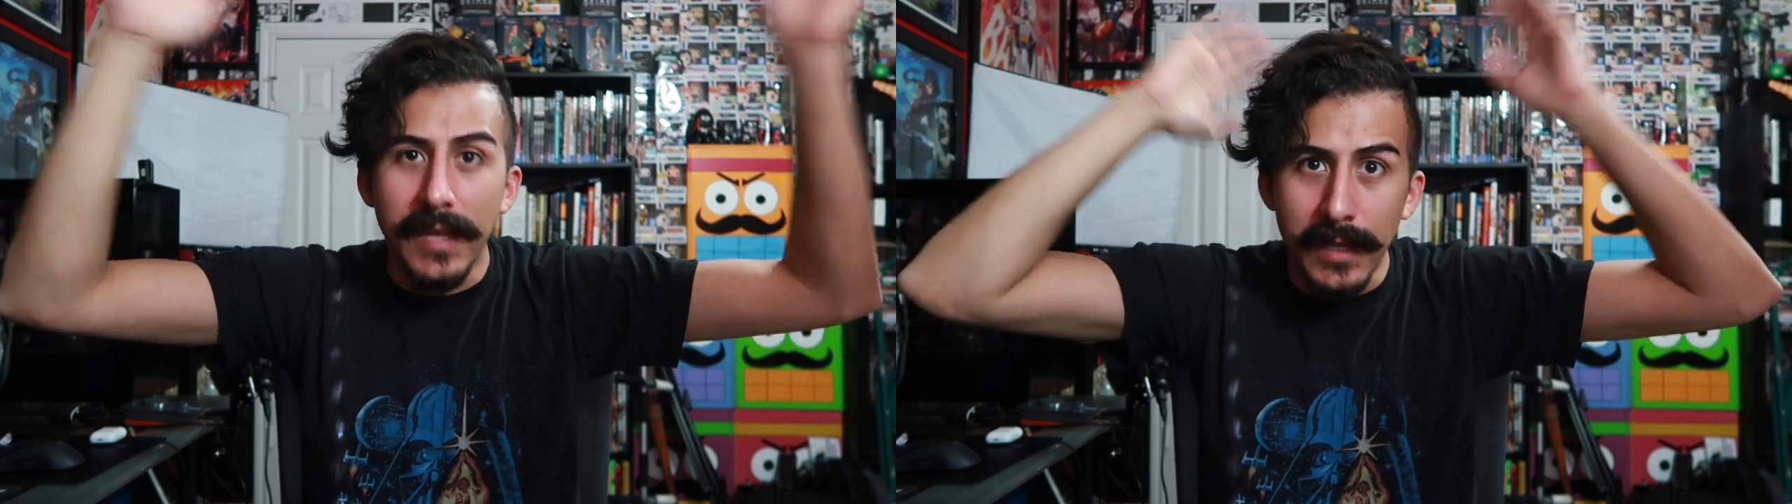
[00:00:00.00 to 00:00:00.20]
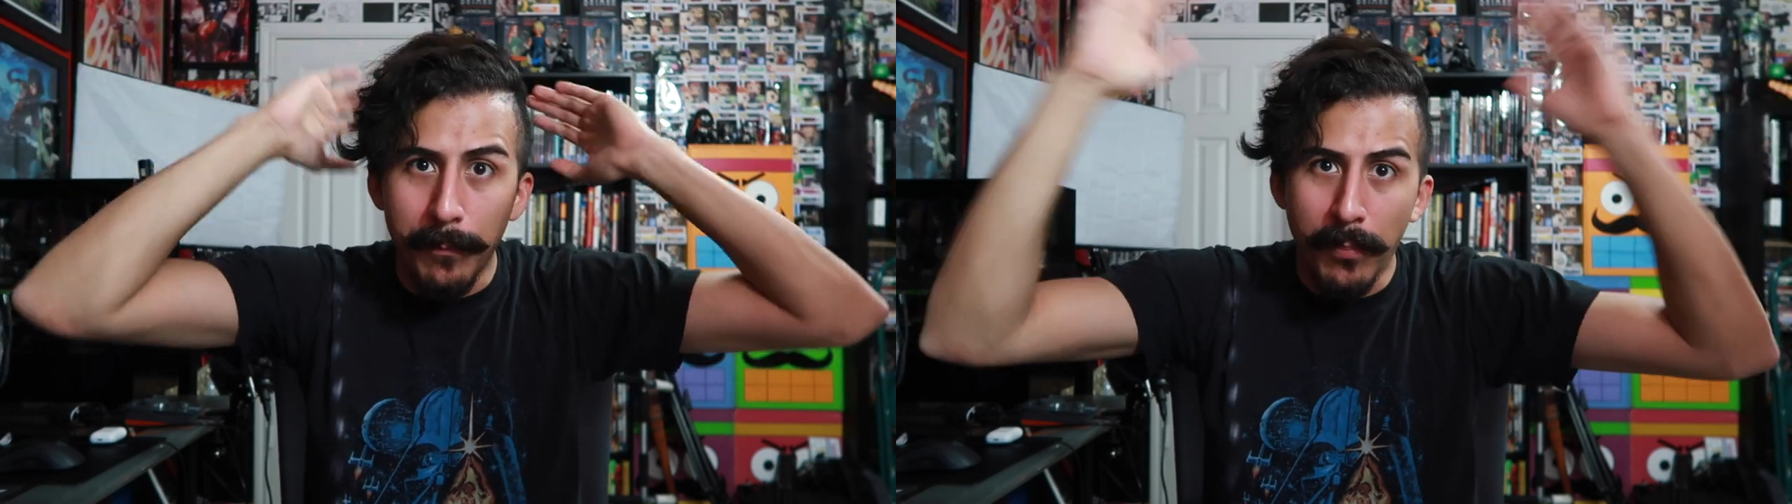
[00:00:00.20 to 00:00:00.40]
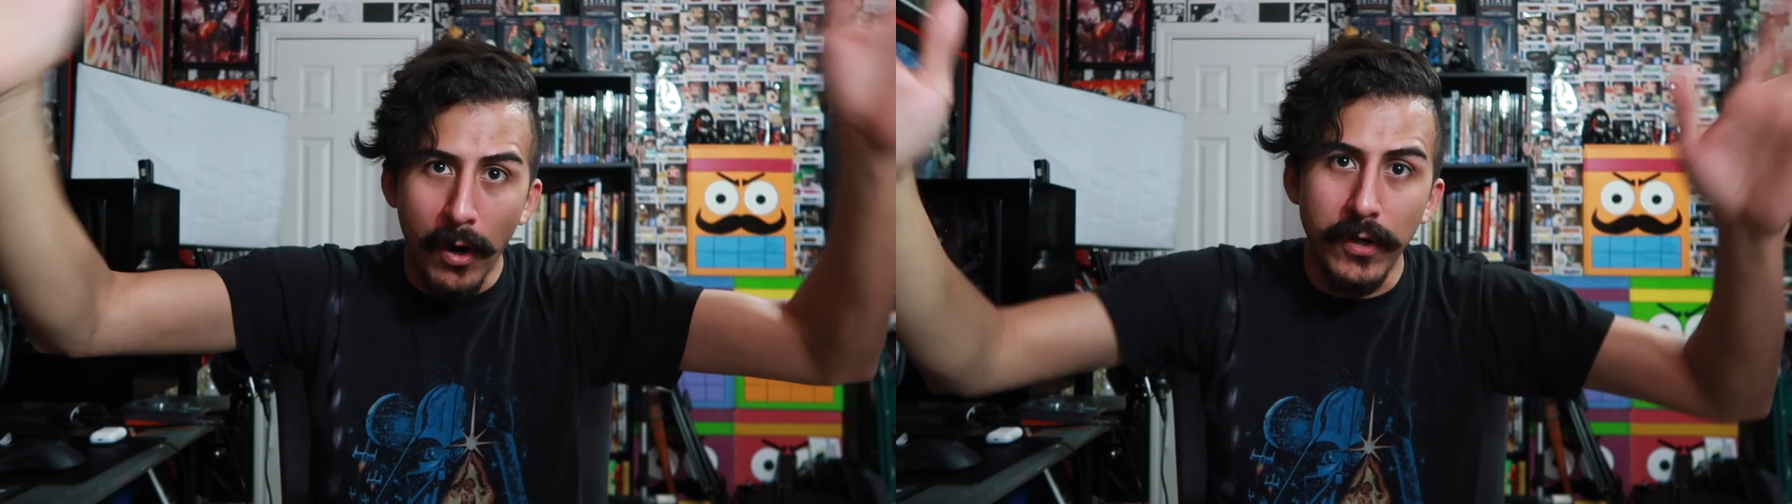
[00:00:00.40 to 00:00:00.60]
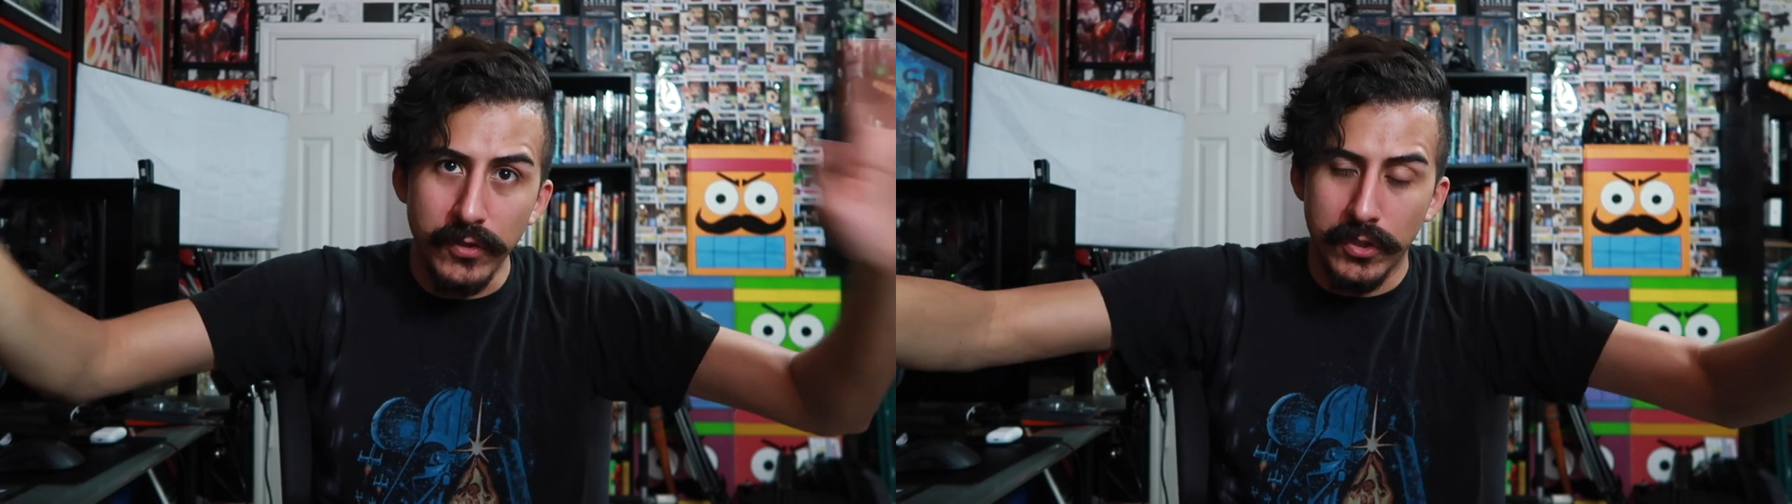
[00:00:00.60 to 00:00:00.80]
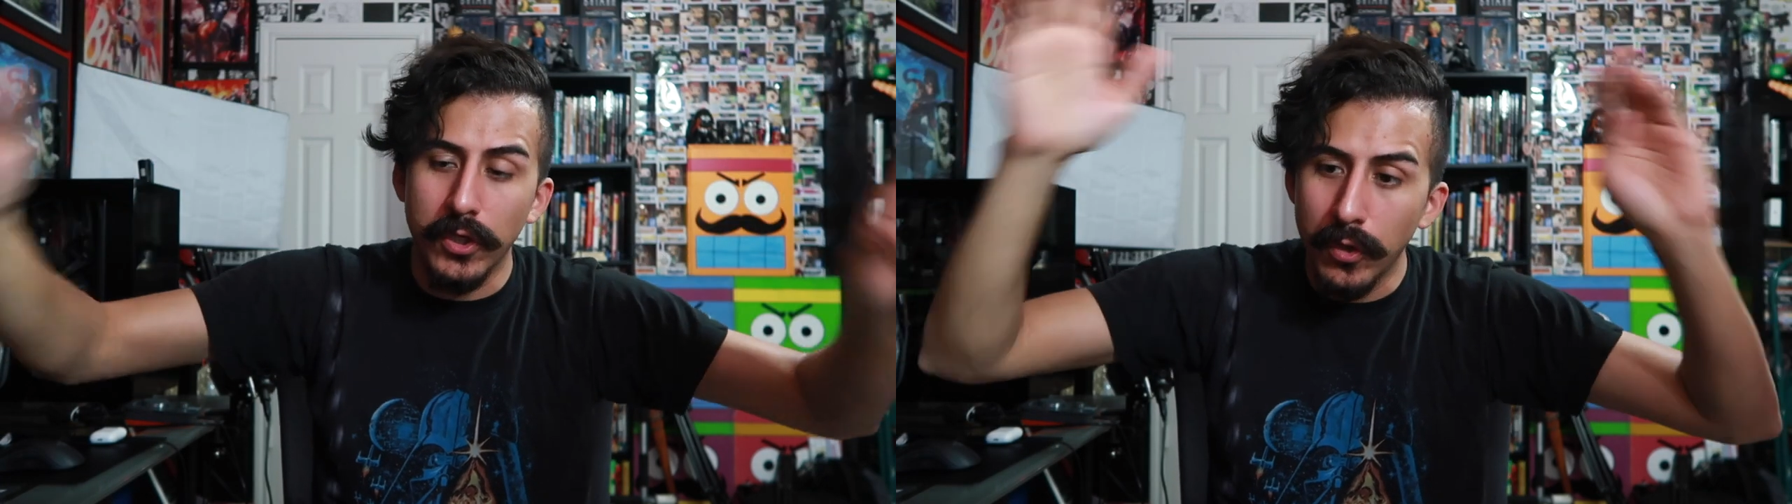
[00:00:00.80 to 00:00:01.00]
in
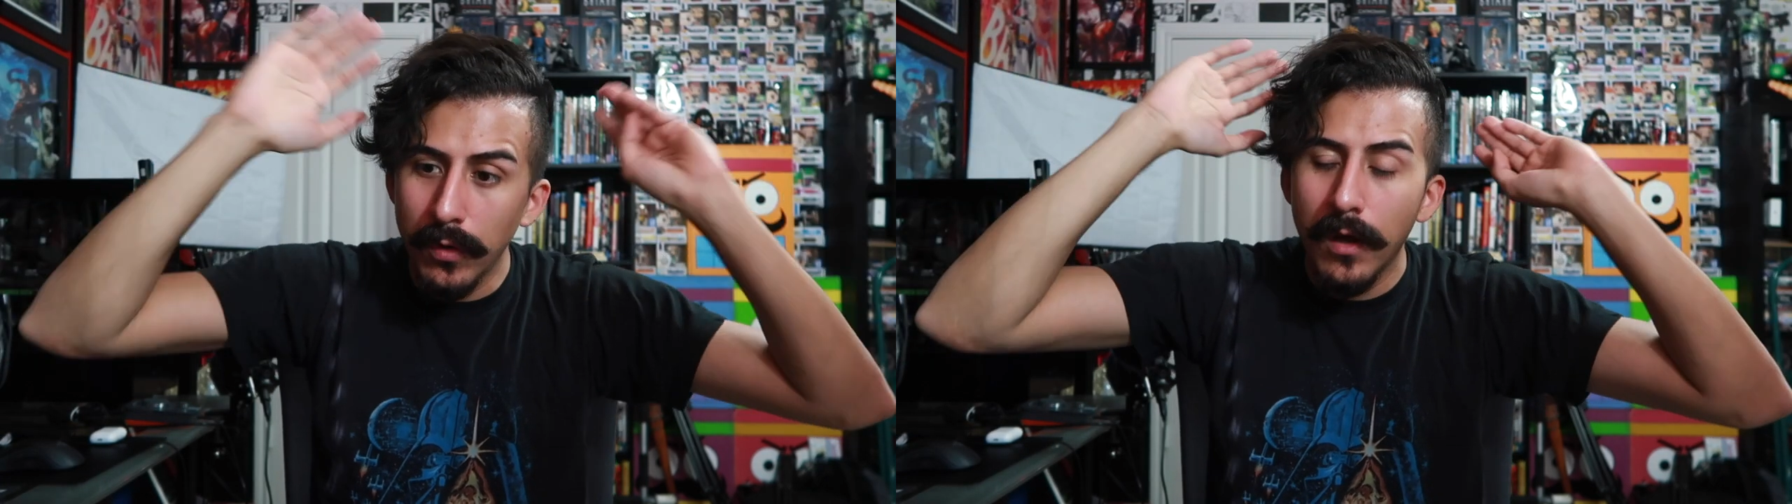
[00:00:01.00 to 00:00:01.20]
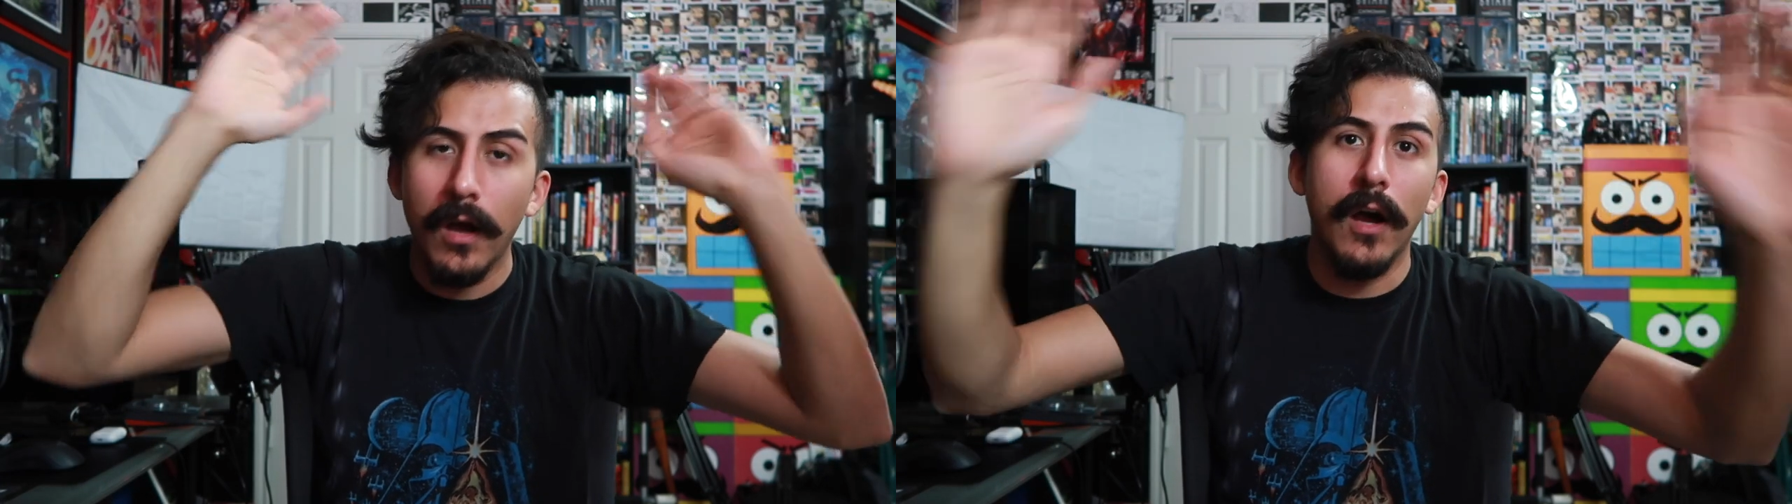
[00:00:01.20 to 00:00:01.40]
part two